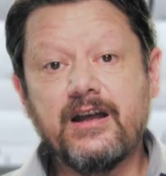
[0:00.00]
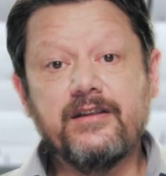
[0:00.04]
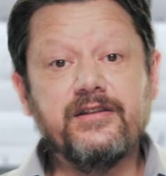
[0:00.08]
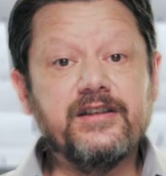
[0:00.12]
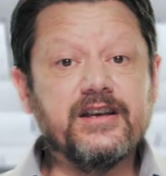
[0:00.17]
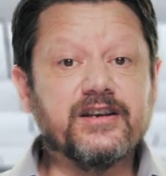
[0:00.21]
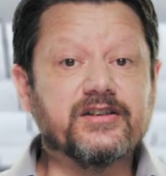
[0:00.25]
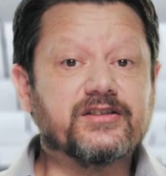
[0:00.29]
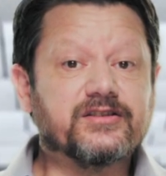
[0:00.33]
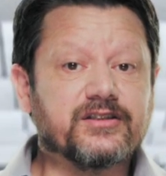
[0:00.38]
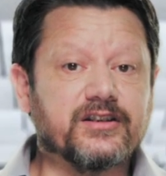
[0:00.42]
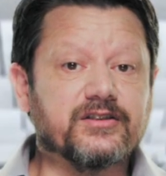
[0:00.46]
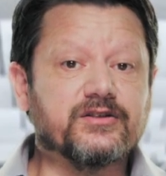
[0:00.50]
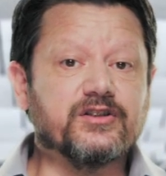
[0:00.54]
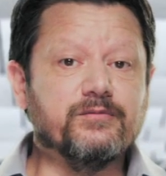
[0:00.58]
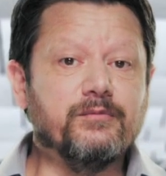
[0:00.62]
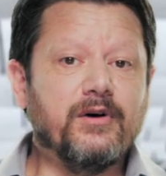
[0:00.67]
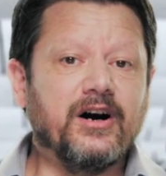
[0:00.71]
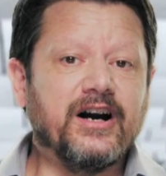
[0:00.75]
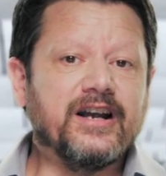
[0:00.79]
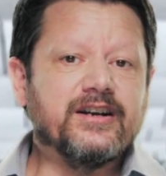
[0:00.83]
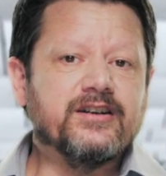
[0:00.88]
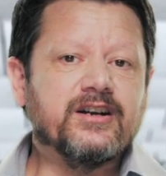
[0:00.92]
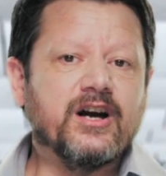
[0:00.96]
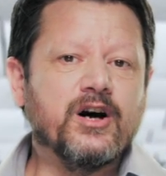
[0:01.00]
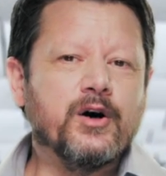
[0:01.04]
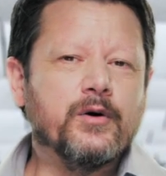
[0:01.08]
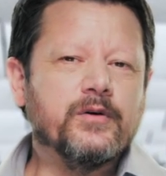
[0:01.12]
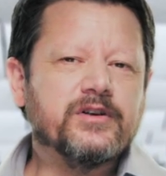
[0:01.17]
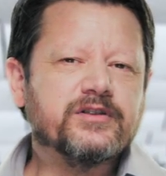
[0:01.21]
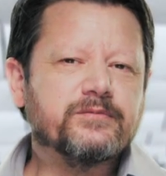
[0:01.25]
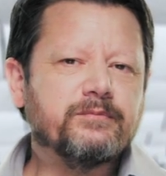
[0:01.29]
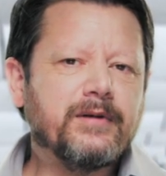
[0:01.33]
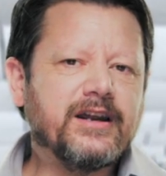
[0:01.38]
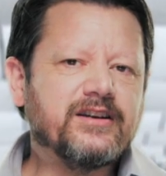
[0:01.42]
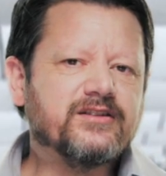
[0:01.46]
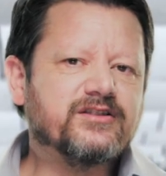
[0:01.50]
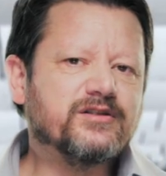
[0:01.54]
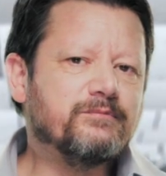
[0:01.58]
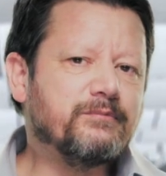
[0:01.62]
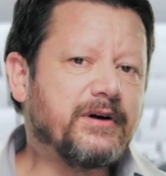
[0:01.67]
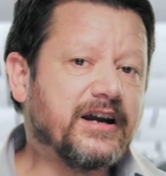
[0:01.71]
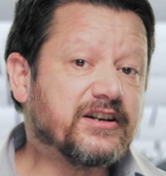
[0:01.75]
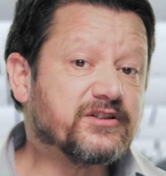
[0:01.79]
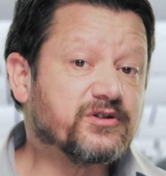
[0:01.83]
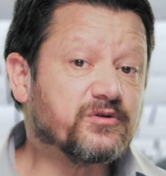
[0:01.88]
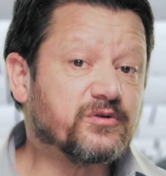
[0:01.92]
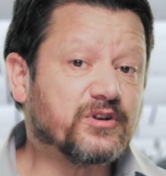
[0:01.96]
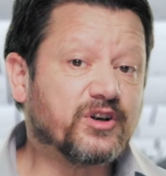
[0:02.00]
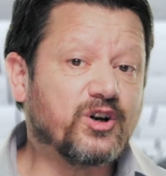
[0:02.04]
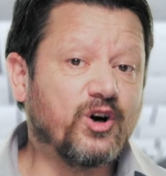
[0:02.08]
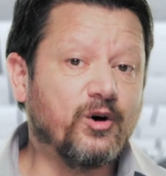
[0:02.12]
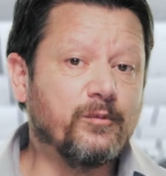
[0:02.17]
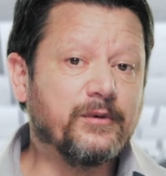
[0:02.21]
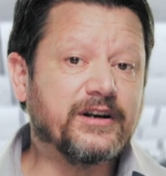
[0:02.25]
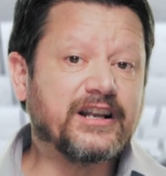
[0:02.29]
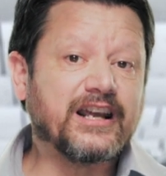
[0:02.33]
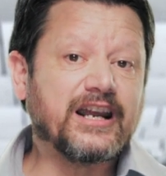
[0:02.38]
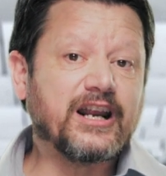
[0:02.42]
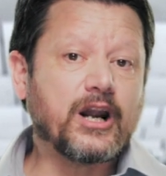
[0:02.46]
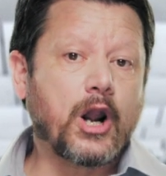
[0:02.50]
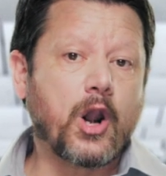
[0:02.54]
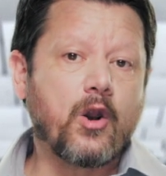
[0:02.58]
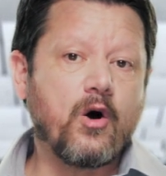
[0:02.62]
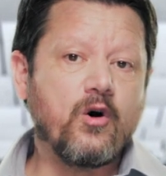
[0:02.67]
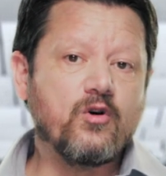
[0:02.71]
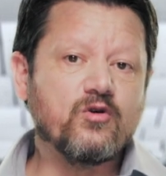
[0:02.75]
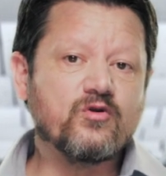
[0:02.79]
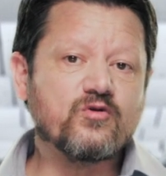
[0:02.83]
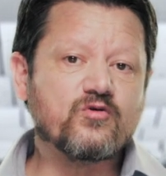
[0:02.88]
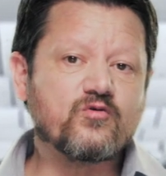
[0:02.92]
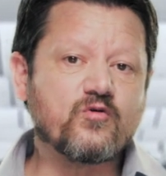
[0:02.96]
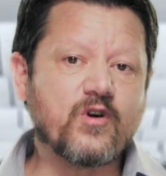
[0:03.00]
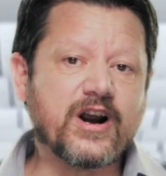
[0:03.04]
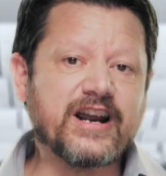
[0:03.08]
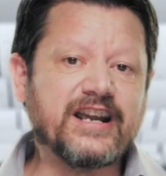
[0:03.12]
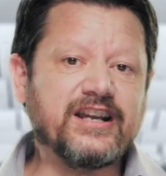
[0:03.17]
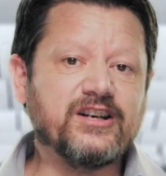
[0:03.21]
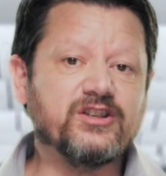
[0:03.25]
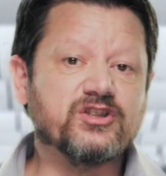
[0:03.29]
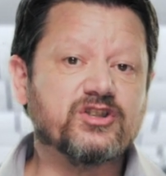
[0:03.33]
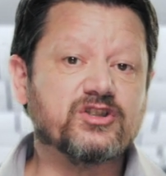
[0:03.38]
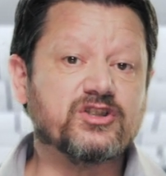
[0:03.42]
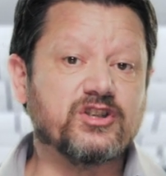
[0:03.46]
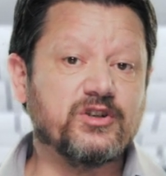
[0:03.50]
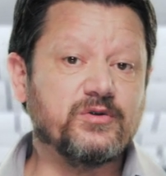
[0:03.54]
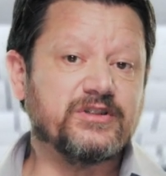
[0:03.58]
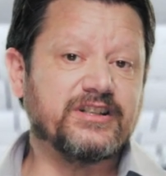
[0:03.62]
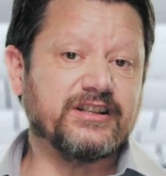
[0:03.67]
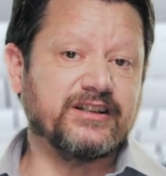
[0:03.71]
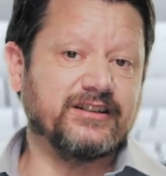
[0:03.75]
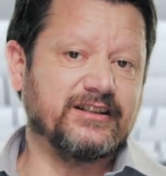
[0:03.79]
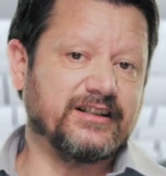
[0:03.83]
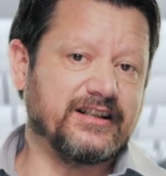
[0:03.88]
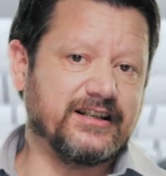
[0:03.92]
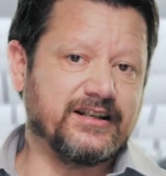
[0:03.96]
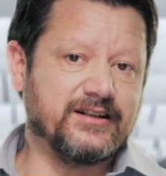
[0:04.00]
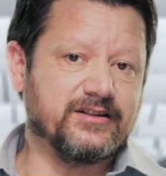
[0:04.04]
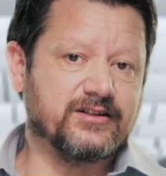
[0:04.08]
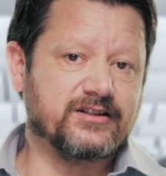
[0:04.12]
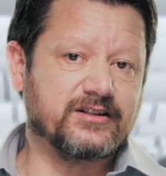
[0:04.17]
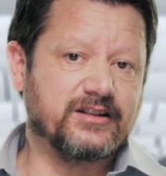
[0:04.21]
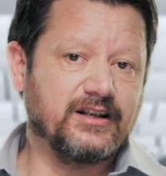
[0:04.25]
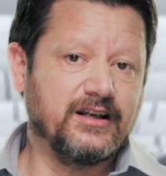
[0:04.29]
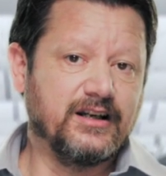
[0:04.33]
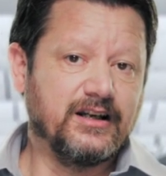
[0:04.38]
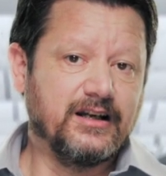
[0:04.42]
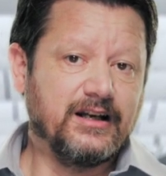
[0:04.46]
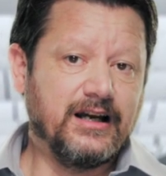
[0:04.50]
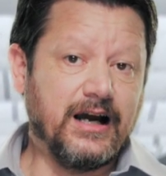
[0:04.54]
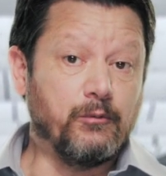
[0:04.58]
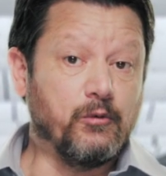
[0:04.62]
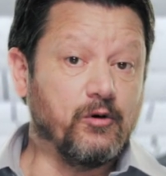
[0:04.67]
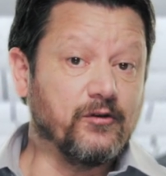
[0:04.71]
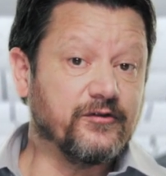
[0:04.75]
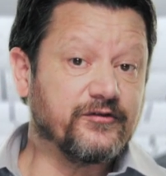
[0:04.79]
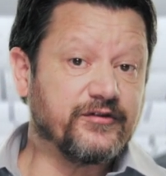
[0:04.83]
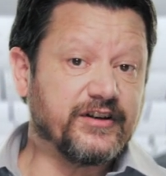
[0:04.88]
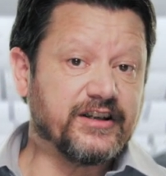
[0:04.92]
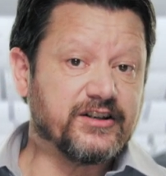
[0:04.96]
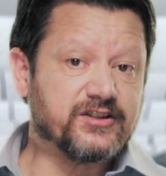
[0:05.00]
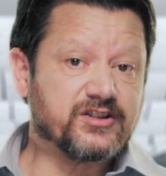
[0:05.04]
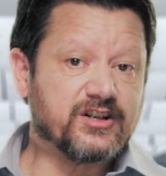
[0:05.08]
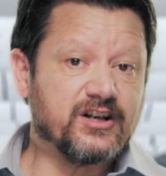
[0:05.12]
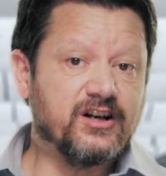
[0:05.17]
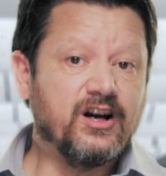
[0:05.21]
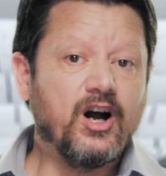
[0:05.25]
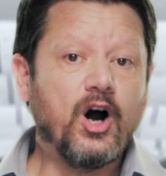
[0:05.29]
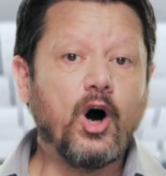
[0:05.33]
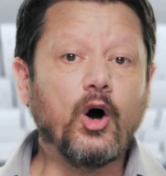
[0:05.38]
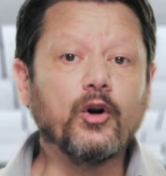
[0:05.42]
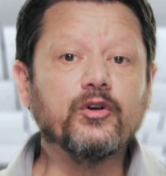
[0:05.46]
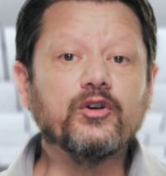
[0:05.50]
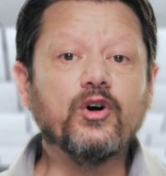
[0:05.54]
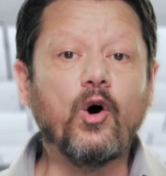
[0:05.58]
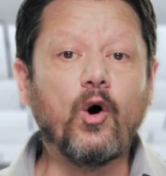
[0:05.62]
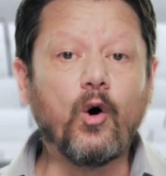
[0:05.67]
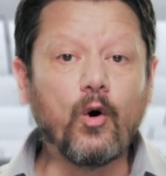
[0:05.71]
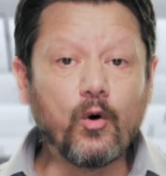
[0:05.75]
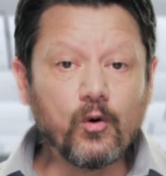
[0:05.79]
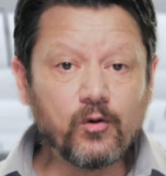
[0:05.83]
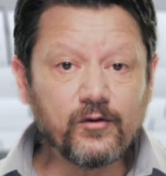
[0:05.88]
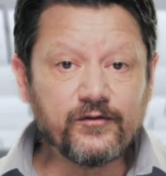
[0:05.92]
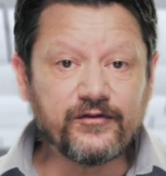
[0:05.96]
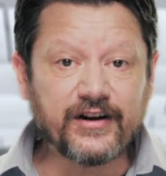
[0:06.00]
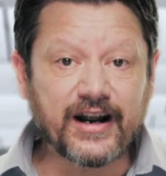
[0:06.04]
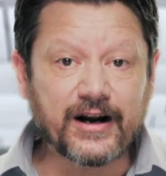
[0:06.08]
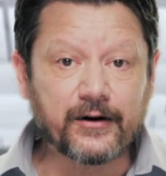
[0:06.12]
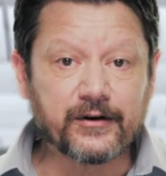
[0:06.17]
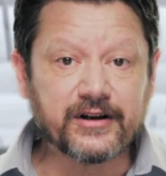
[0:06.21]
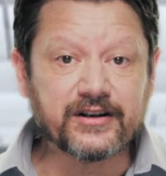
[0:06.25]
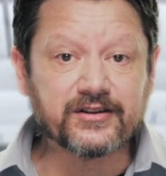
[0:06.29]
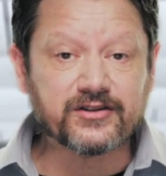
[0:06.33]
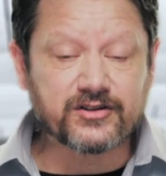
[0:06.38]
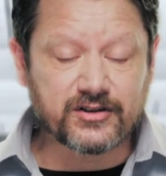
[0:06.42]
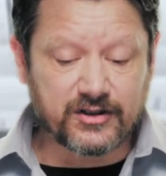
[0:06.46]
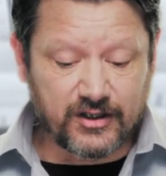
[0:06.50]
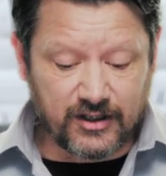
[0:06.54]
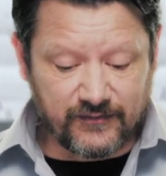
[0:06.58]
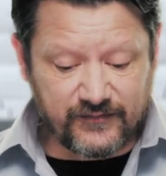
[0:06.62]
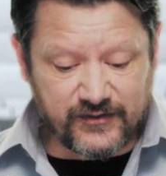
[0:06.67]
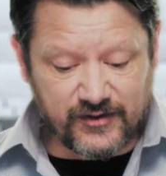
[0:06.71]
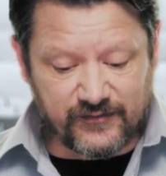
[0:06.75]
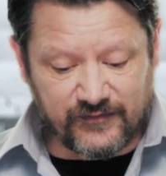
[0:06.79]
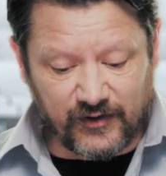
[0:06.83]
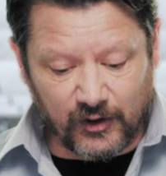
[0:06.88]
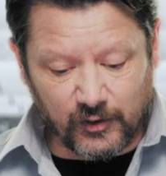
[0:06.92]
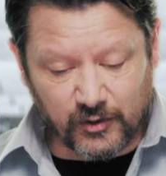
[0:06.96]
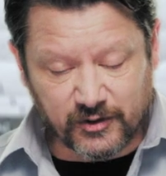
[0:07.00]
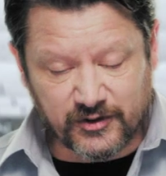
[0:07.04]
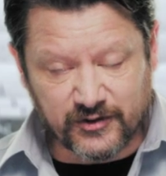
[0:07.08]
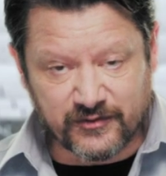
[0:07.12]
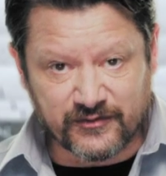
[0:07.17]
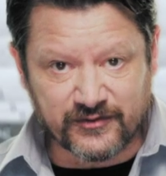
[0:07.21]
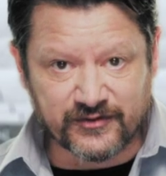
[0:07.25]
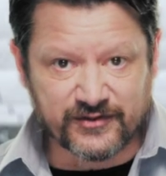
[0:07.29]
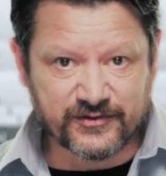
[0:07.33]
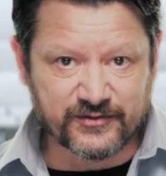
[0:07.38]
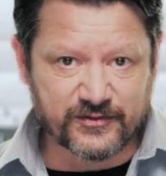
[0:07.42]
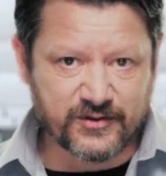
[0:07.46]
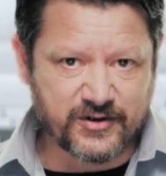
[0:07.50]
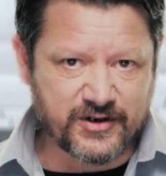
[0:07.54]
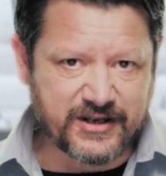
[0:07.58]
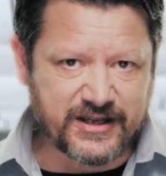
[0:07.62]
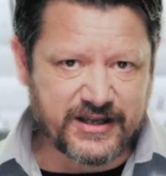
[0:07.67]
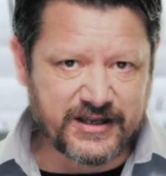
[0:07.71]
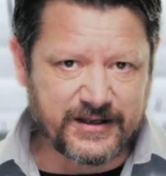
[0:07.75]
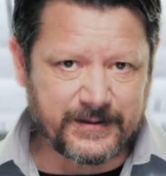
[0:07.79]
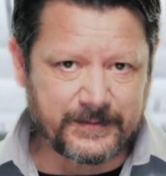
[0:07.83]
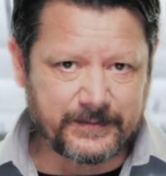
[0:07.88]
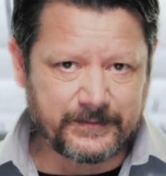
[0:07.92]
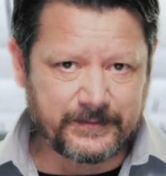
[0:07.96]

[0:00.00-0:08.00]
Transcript: This, as you might know, is meant to better accommodate long-range shooting needs and will feature on all variants of the Vulcan 3.